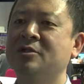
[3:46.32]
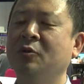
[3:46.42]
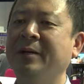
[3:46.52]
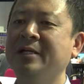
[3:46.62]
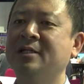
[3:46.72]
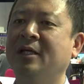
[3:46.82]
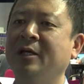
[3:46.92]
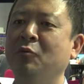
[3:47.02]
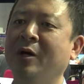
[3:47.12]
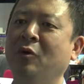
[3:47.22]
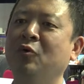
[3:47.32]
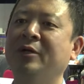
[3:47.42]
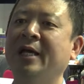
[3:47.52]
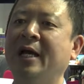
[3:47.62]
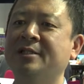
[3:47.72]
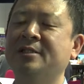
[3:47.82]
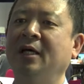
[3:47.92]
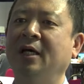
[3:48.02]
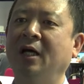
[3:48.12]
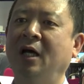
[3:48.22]
So basically we are looking at
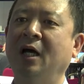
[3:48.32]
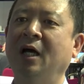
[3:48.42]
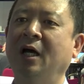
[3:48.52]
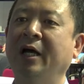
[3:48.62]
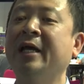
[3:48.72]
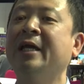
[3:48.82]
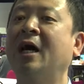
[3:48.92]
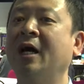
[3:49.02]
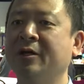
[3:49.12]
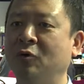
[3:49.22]
AI